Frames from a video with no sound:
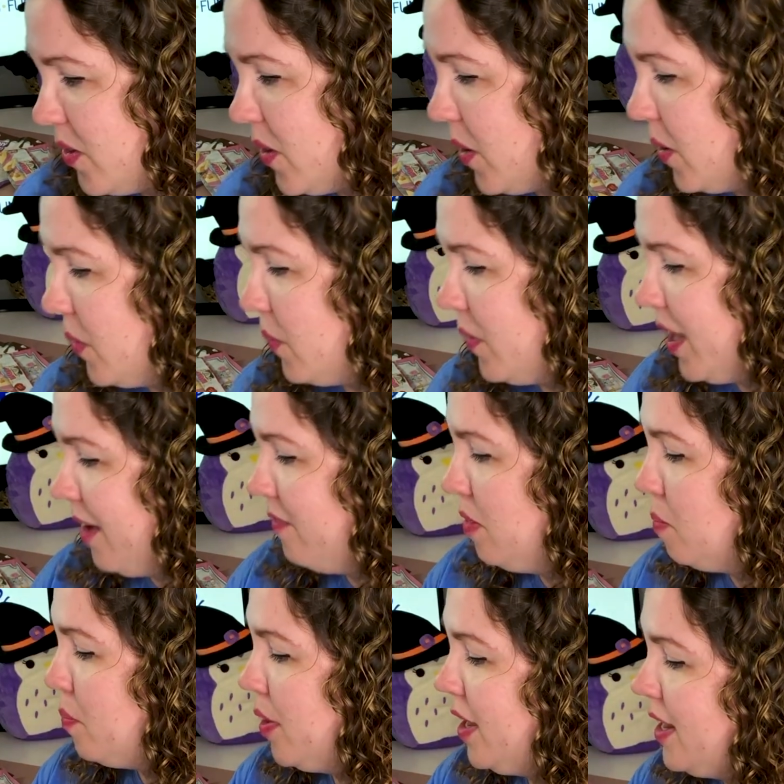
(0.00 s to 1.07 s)
So we have the
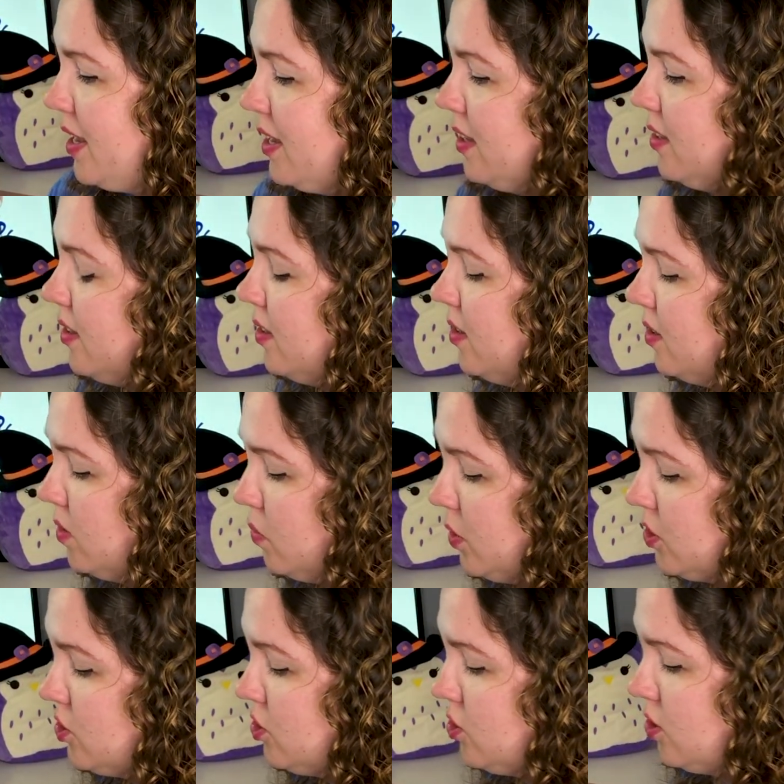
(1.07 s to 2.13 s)
bunny,
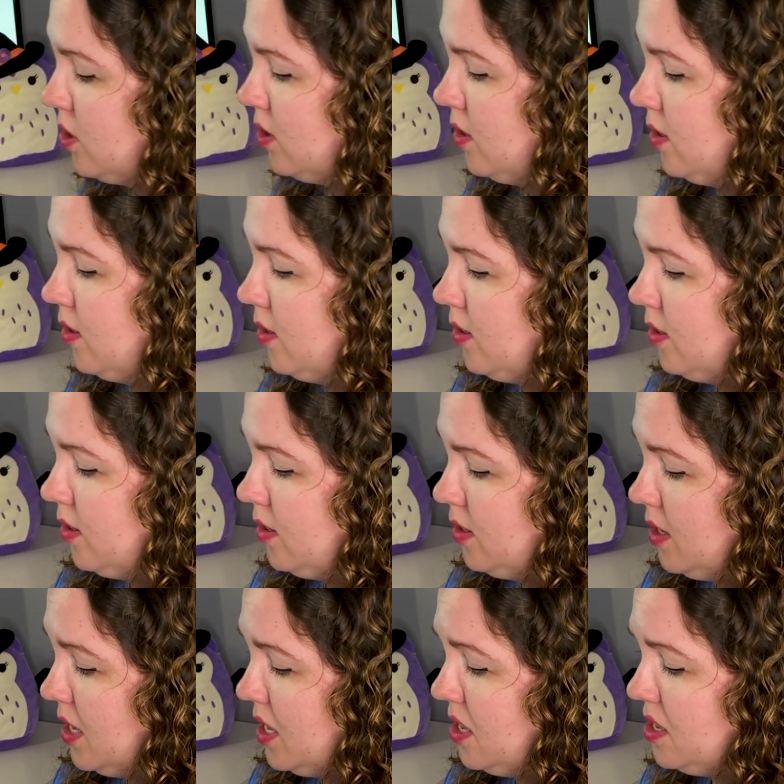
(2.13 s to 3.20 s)
which
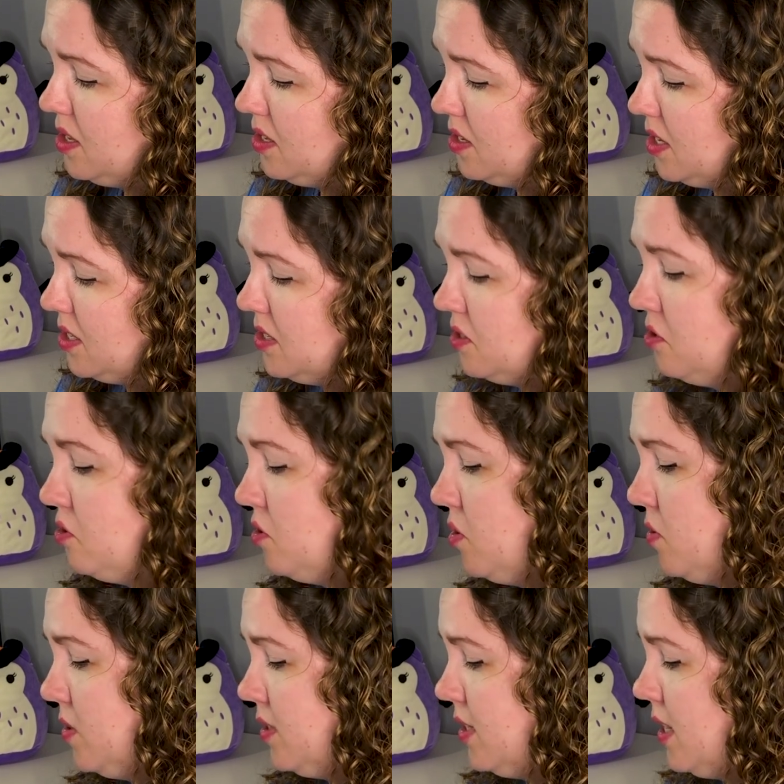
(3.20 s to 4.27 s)
I still don't know
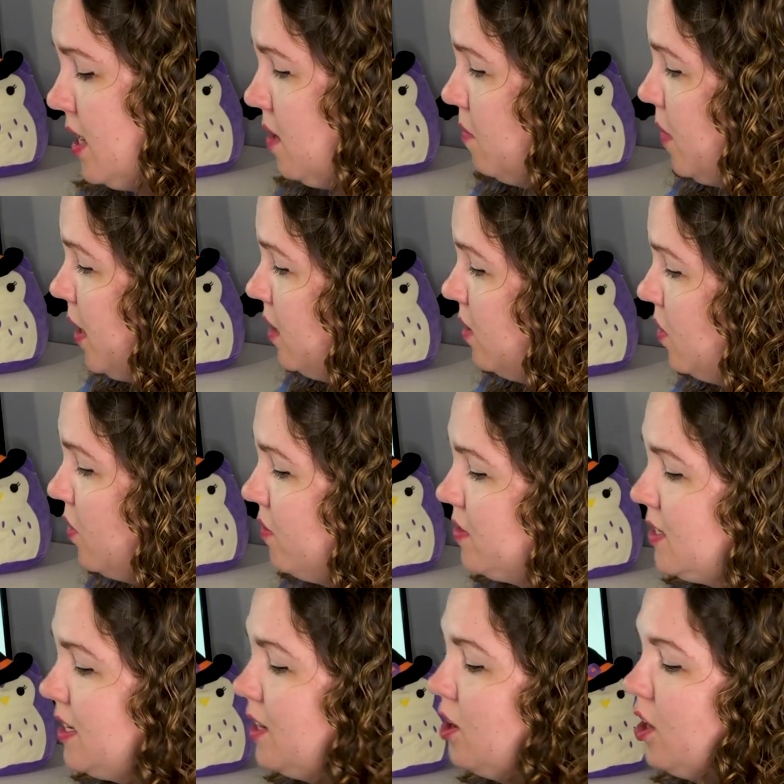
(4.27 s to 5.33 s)
its name. I know I've
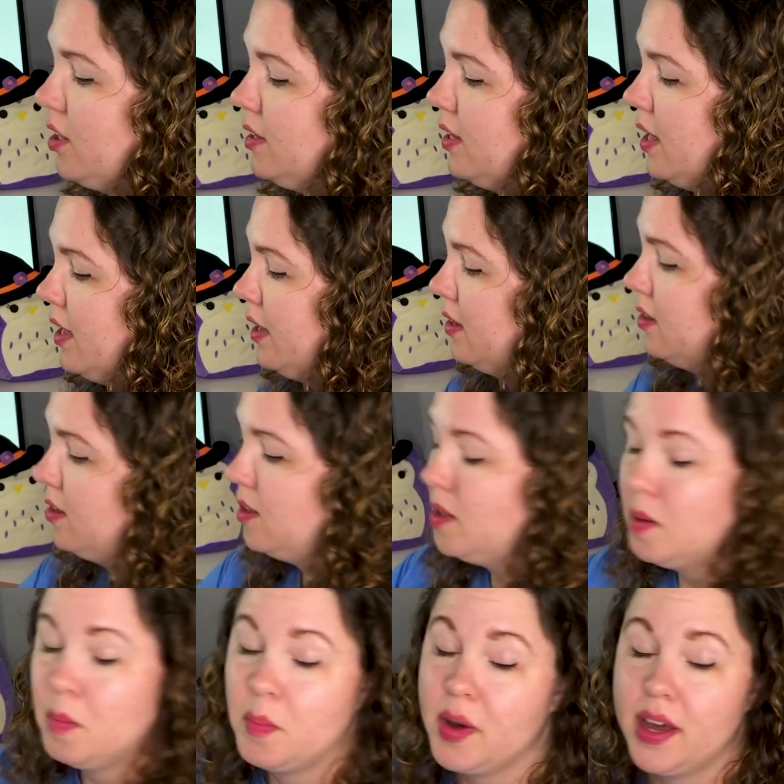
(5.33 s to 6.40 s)
seen it online,
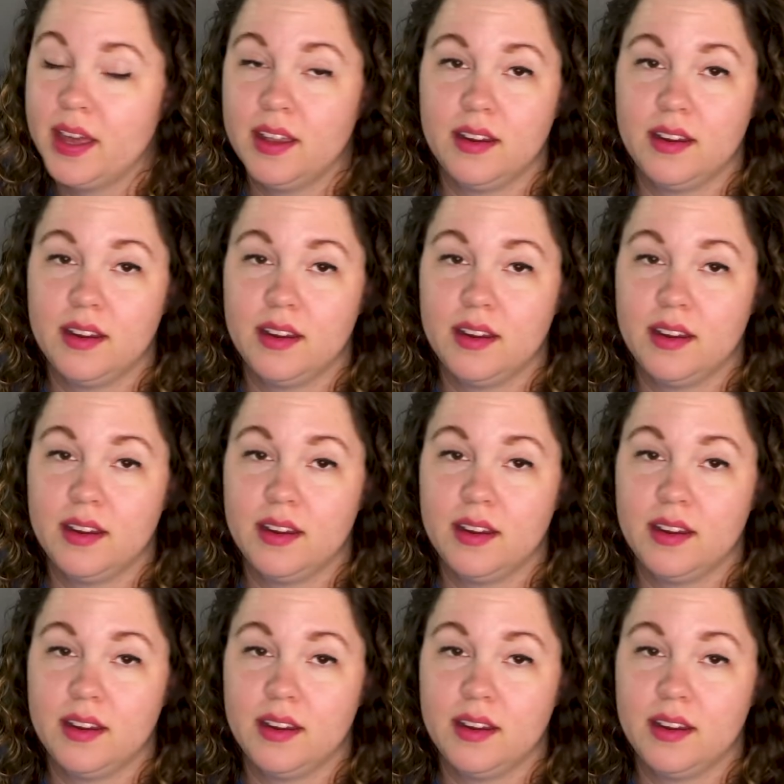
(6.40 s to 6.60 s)
but